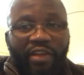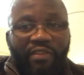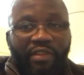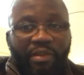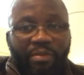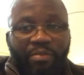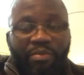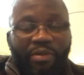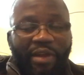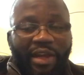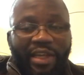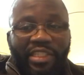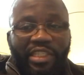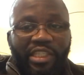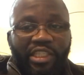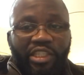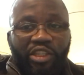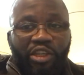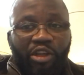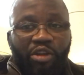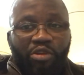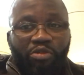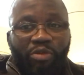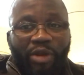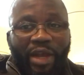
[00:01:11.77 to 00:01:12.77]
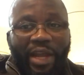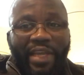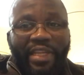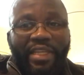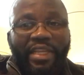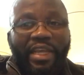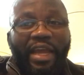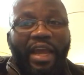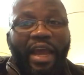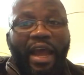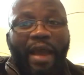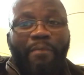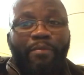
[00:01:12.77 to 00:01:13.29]
the price is not right,
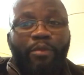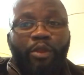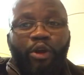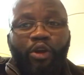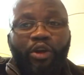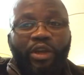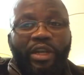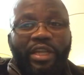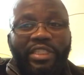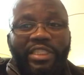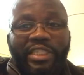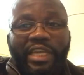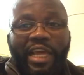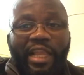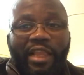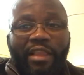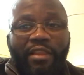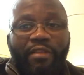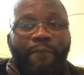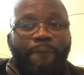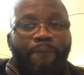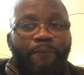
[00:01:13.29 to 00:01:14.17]
I'm not gonna sell.